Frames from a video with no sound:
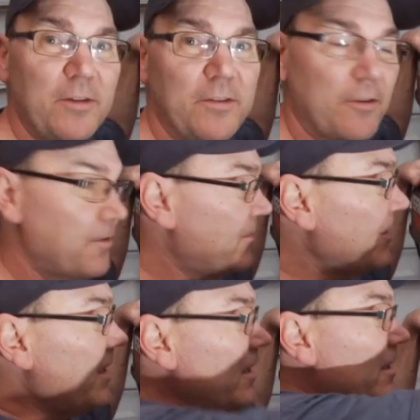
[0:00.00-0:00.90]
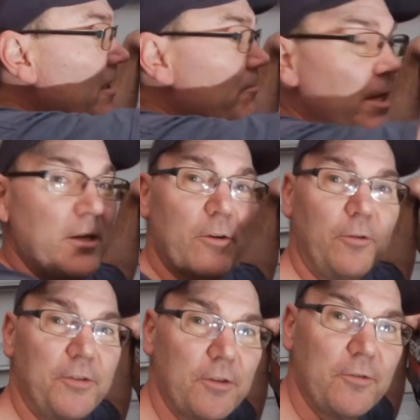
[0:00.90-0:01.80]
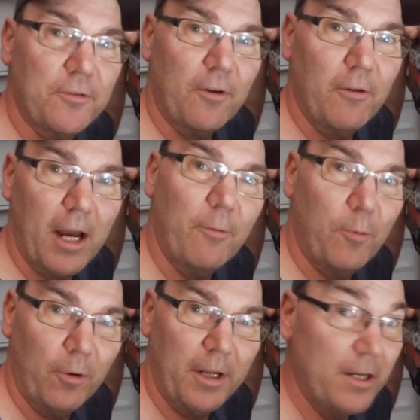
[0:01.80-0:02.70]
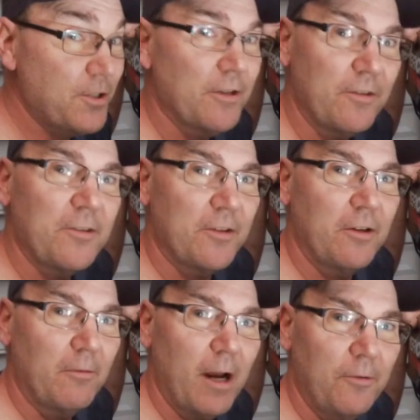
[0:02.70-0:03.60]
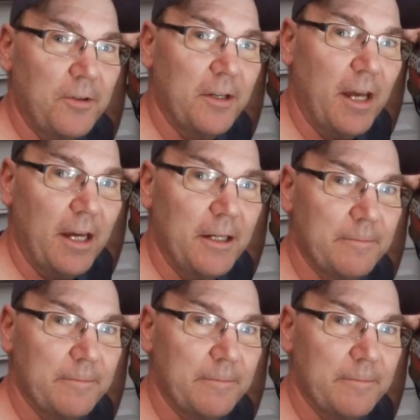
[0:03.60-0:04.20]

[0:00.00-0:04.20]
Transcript: still see many old two-stroke outboard engines still around today.